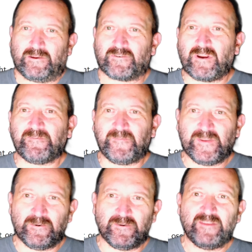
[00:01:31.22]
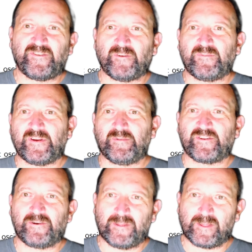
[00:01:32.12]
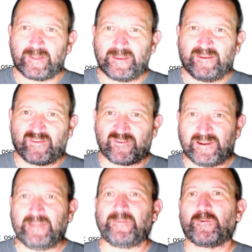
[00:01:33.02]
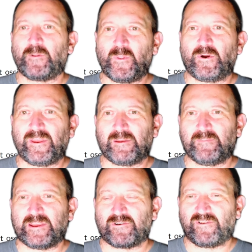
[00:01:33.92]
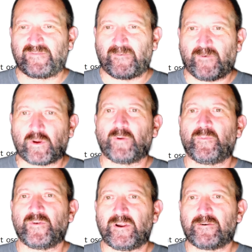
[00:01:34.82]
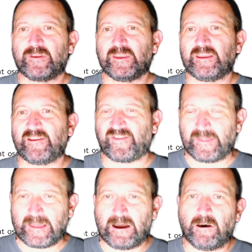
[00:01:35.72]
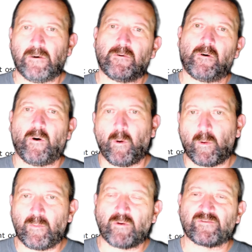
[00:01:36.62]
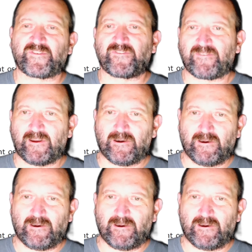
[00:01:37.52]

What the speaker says: graph theory sometimes is a little annoying because the vocabulary is now almost